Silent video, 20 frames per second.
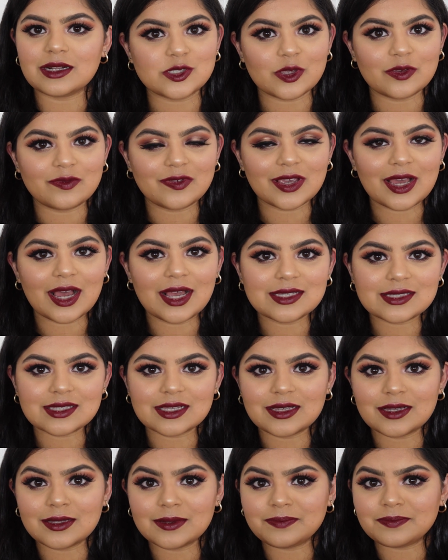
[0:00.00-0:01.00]
So if you guys
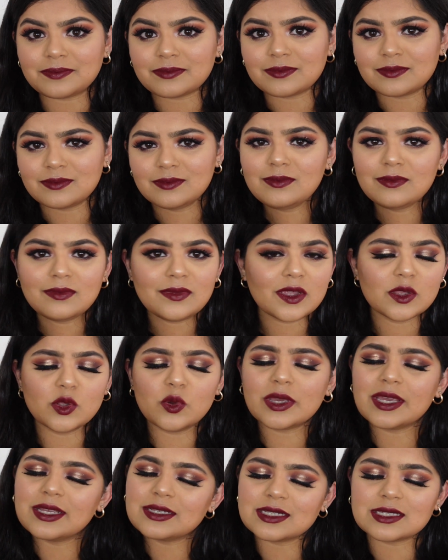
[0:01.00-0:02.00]
are looking